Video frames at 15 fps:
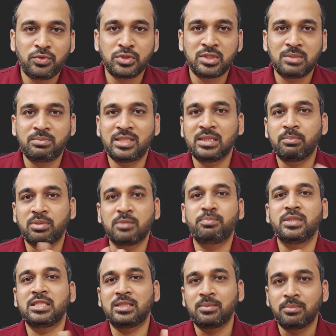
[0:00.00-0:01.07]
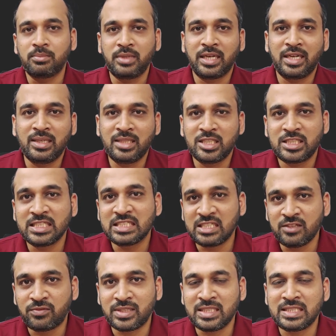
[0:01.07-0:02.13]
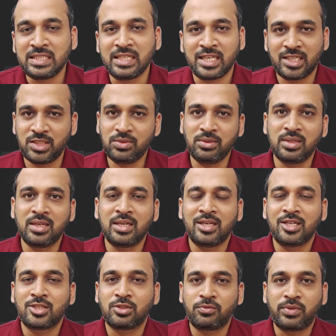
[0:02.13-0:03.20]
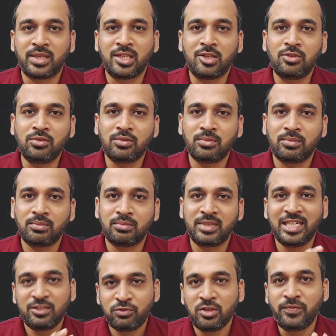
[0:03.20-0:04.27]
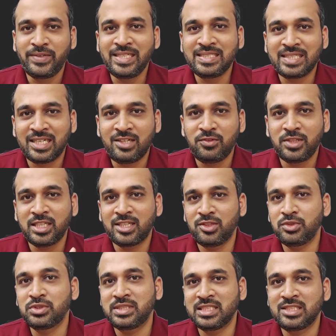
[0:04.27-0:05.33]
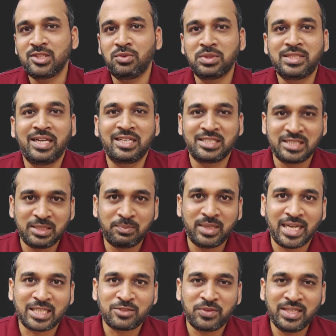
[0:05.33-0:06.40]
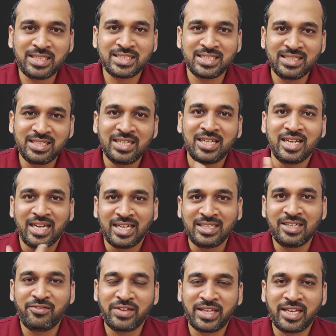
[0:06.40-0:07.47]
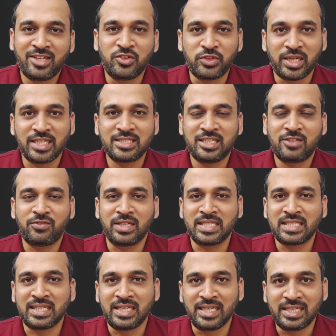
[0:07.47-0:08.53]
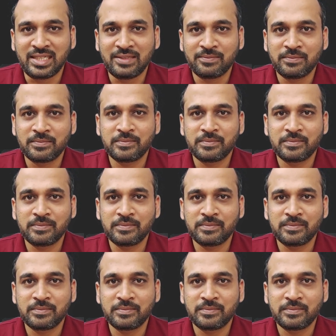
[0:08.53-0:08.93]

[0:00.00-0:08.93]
future, but the purpose behind this is a different scenario. So for now, it fulfills that. We can use this use relationship DAX function and then we can utilize that functionality.